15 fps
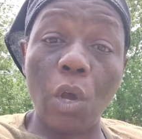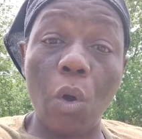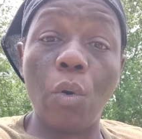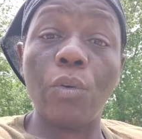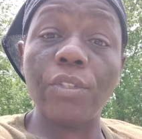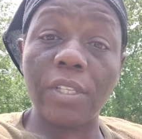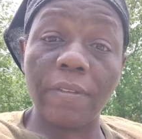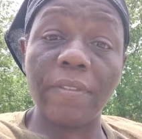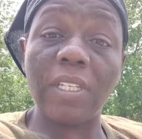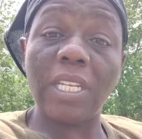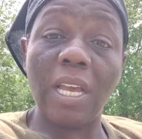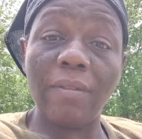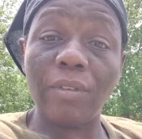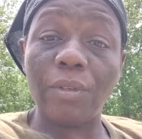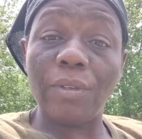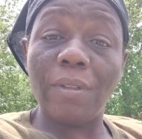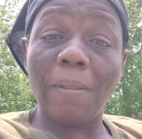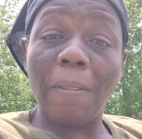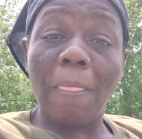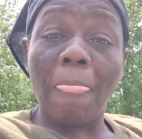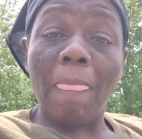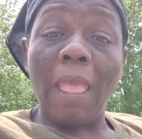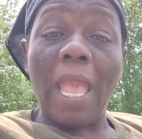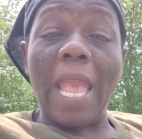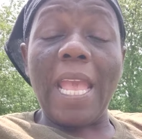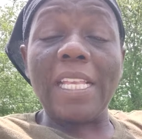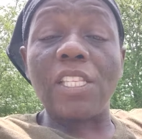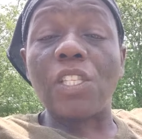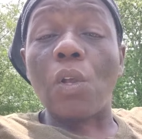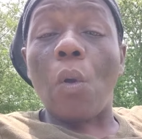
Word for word: goals of the devil. And